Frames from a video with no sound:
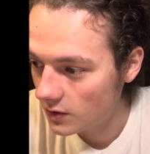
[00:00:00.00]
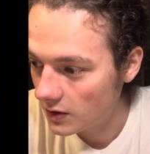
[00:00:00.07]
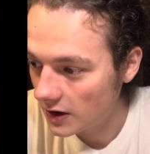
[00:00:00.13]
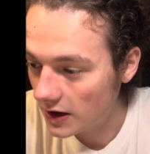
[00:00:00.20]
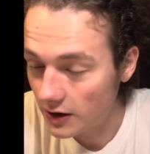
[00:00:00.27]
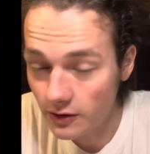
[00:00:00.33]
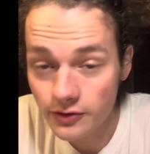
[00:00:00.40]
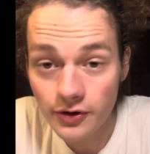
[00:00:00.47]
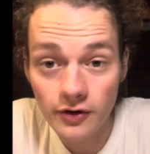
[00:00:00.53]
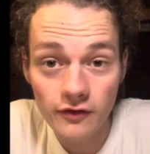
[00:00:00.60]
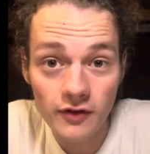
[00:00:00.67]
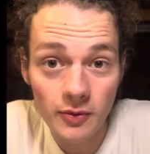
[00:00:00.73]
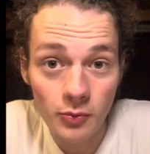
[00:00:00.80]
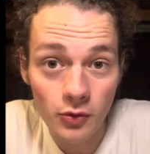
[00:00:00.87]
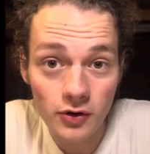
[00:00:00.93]
I don't know if
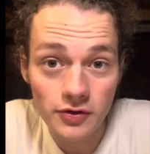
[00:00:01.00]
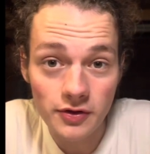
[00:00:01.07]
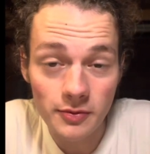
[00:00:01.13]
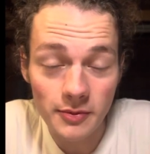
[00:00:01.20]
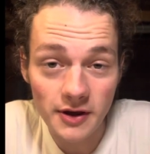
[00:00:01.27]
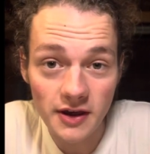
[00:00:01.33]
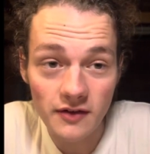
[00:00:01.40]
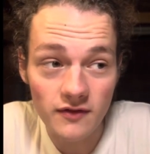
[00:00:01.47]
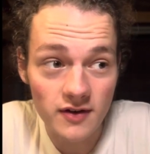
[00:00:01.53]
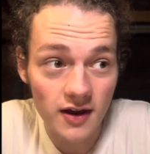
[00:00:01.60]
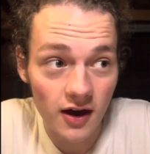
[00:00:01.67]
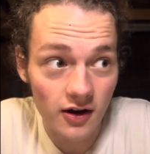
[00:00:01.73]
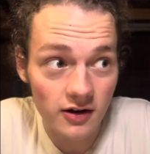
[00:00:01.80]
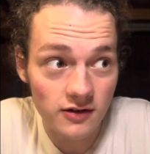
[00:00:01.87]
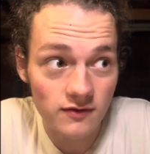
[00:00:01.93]
I'm one to be giving
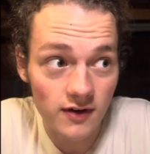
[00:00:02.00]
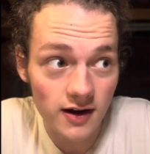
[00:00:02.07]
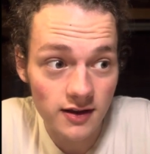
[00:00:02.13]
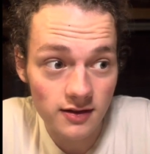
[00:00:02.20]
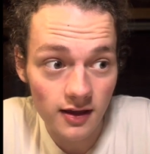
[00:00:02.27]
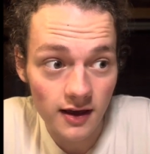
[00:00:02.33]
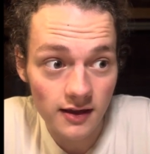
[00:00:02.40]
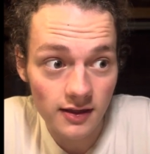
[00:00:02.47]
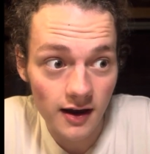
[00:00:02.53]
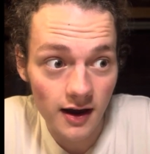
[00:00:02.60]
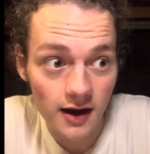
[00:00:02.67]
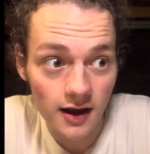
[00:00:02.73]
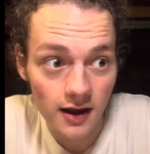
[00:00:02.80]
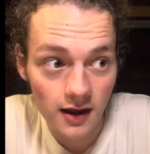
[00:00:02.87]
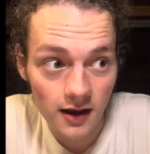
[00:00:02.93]
out advice like that.